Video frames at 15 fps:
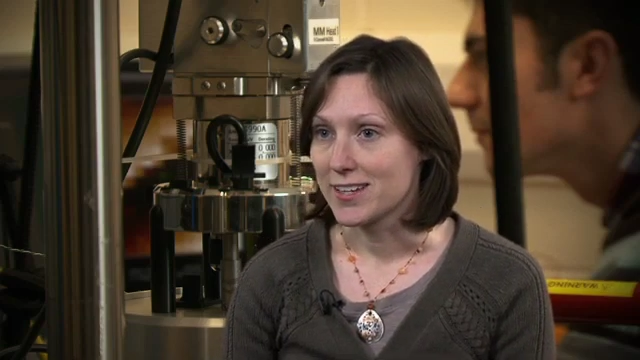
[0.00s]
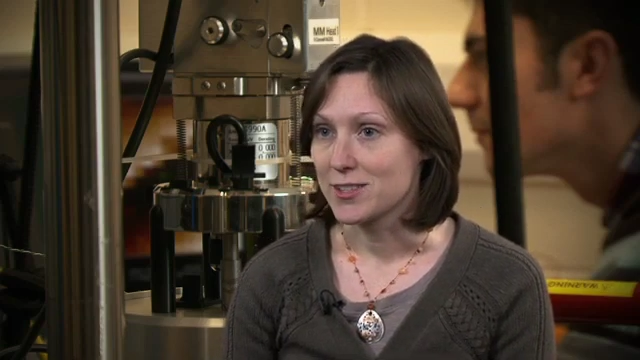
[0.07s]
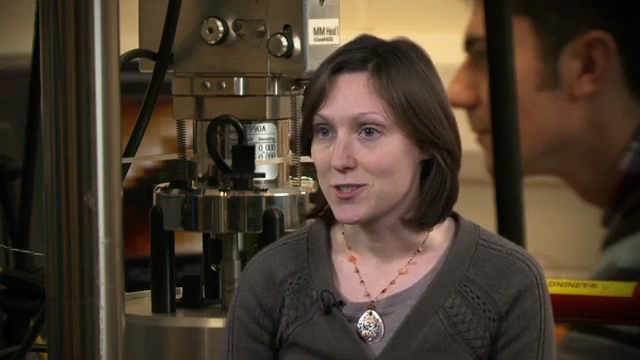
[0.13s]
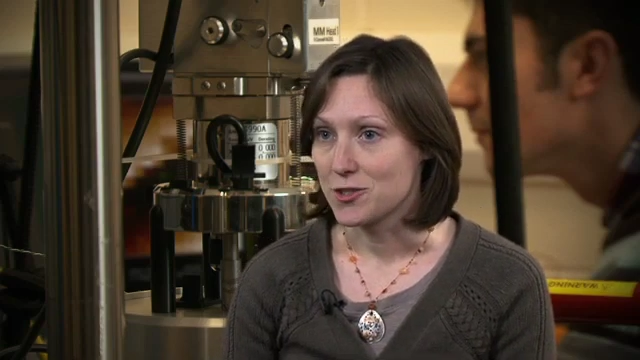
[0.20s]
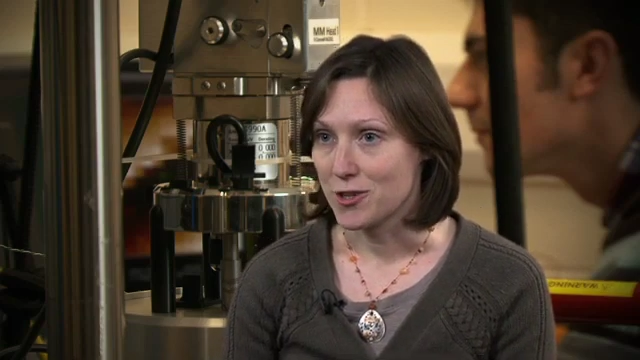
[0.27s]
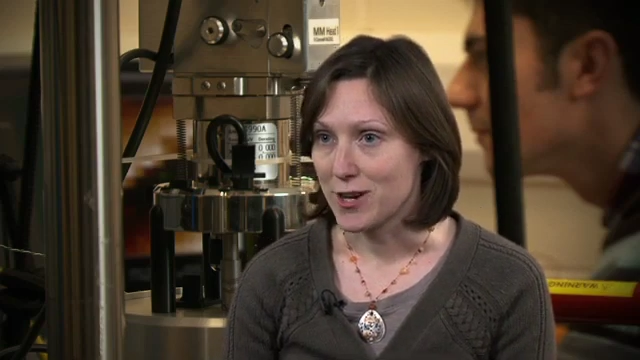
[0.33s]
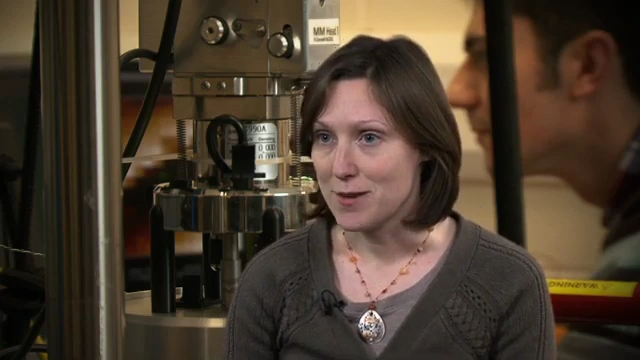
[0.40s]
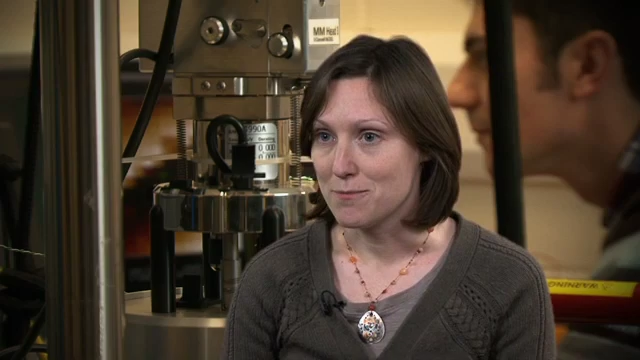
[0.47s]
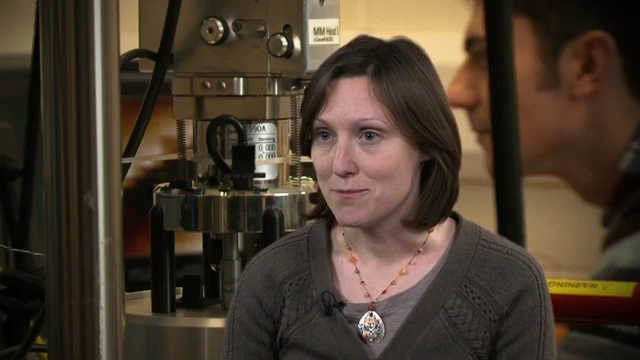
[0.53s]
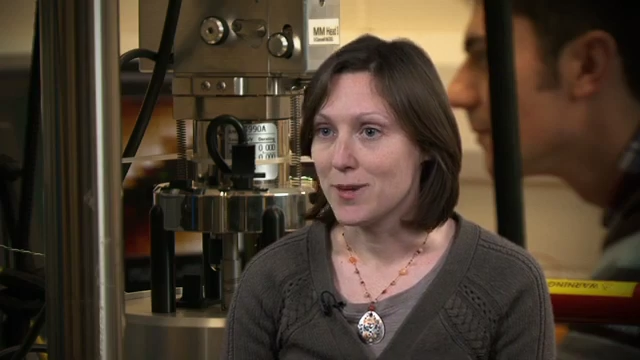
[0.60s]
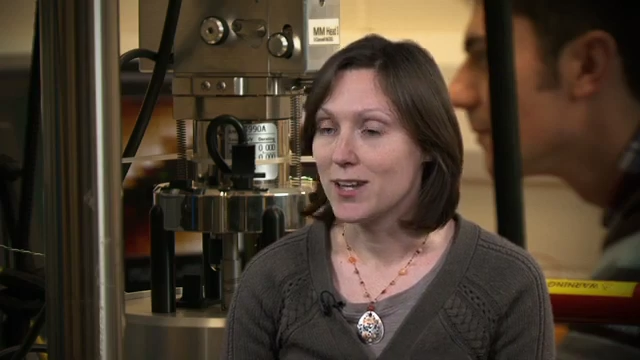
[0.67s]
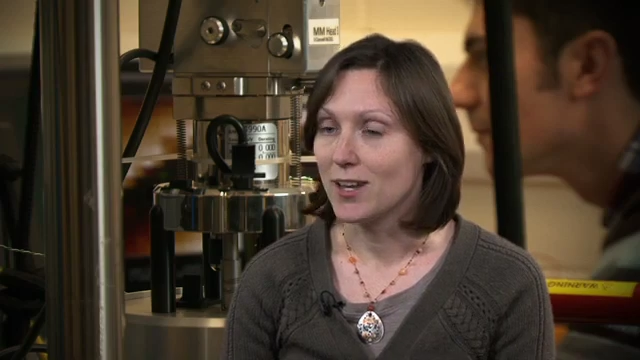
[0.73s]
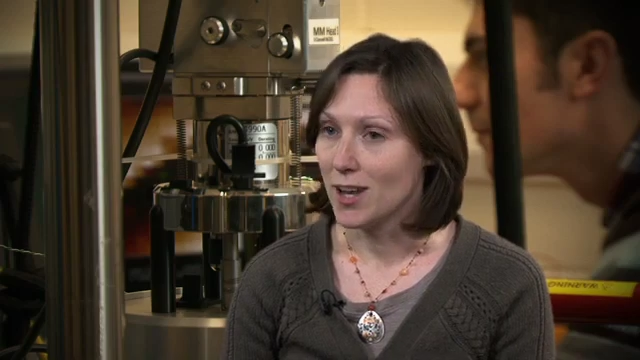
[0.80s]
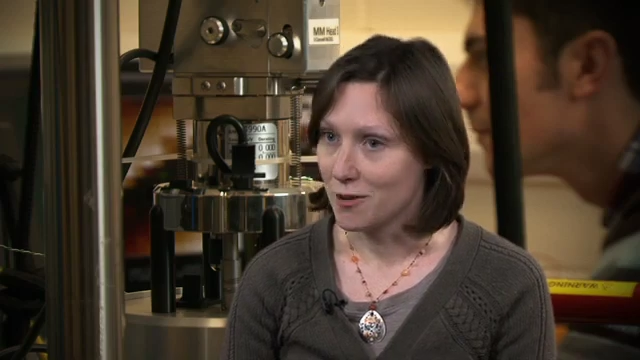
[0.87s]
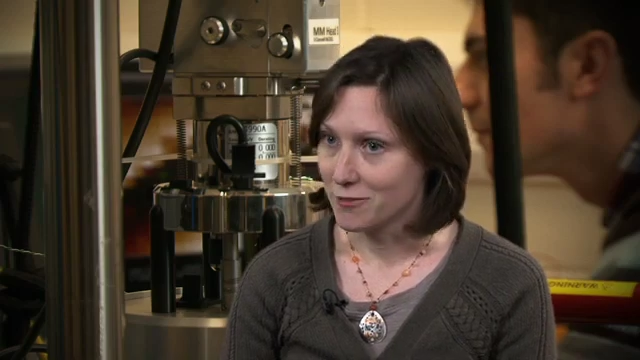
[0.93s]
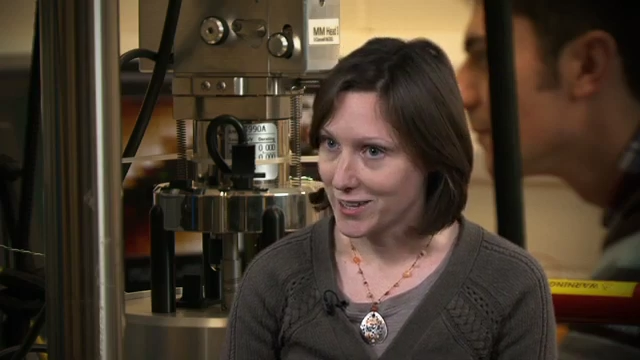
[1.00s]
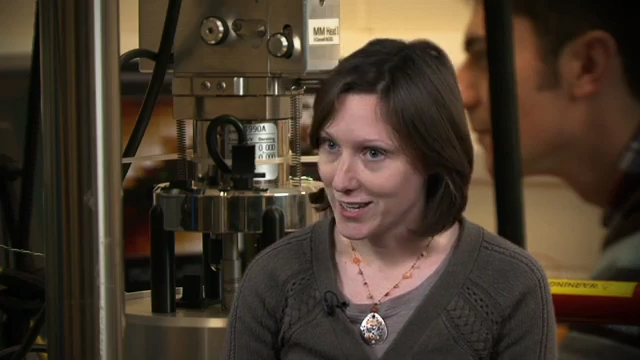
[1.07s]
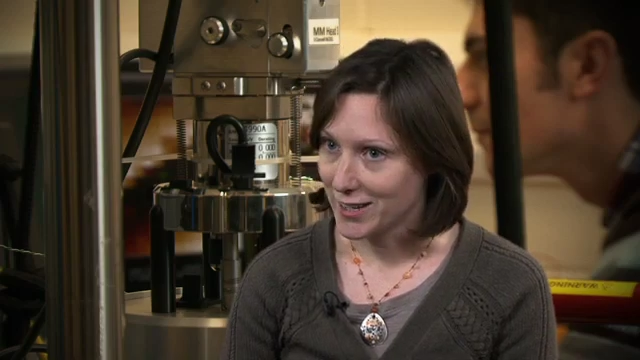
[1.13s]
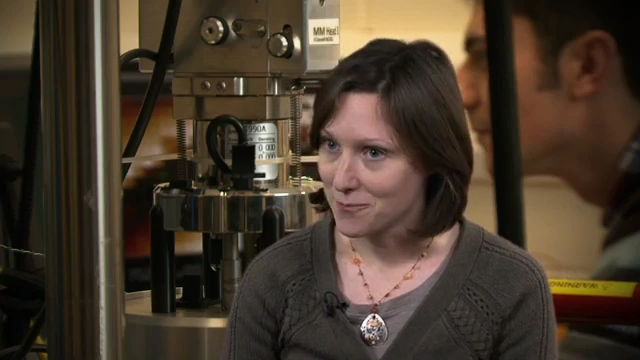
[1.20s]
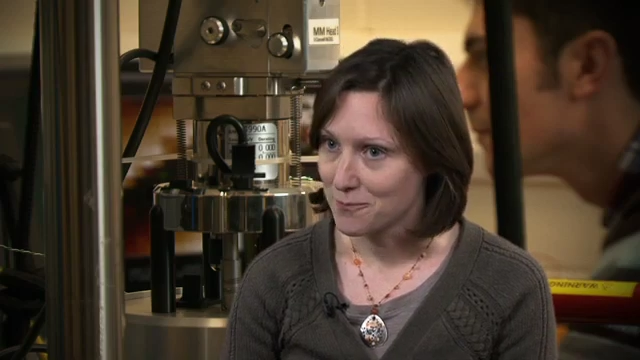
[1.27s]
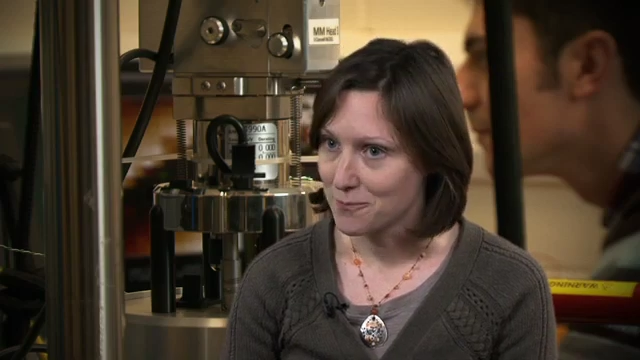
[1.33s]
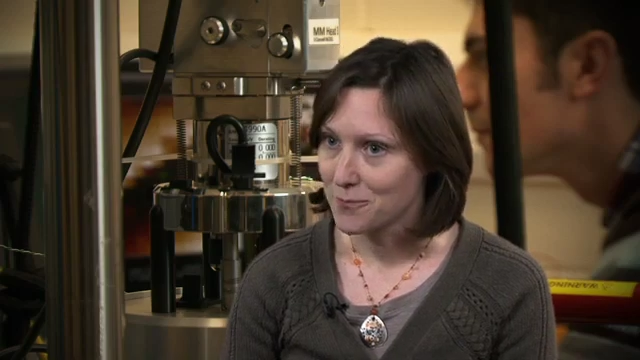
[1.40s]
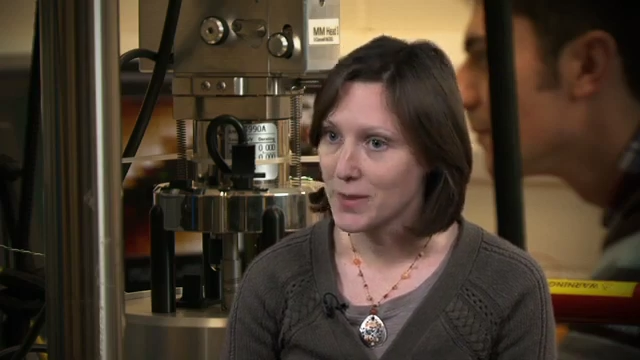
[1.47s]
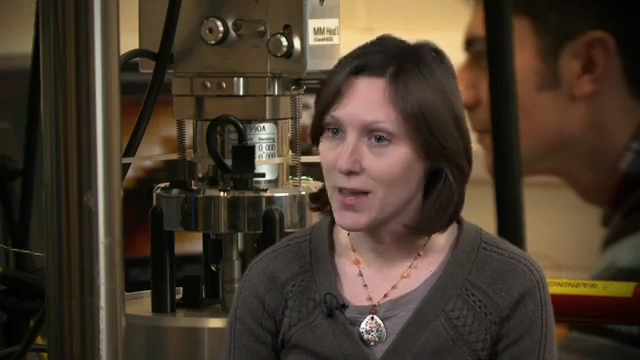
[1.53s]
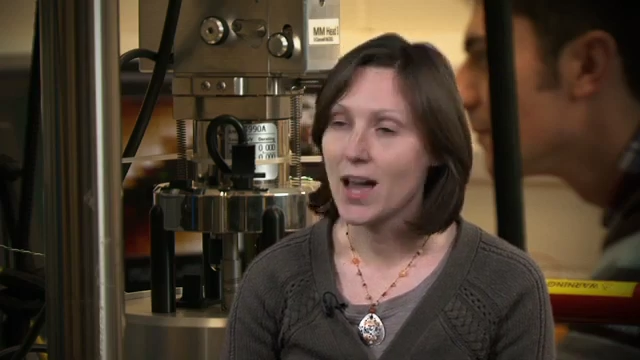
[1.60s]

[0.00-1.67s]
extreme loving.